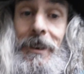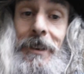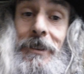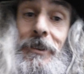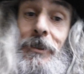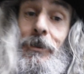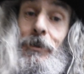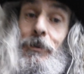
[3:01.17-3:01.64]

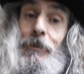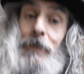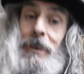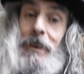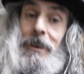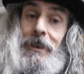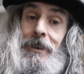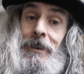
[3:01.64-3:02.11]
it to
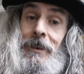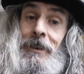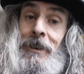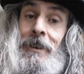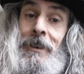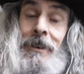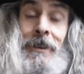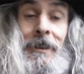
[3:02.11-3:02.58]
me.
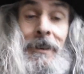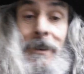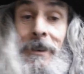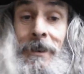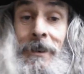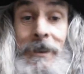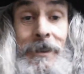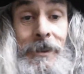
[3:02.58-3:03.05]

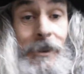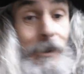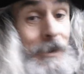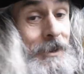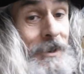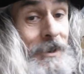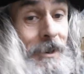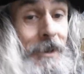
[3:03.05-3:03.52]

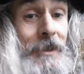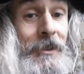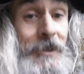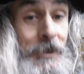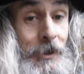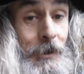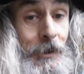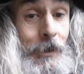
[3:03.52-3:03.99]
Dr.
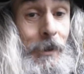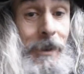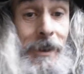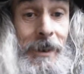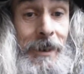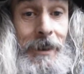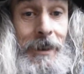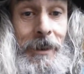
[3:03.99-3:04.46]

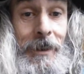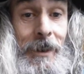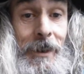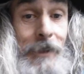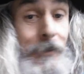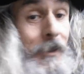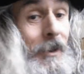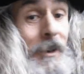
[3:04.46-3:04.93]
Dolittle,
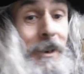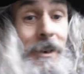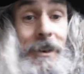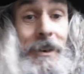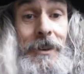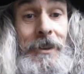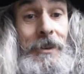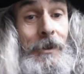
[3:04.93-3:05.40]
if I
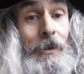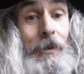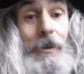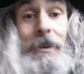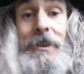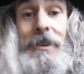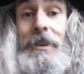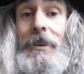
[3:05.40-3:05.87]
could
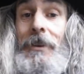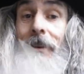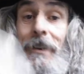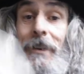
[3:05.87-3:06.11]
talk to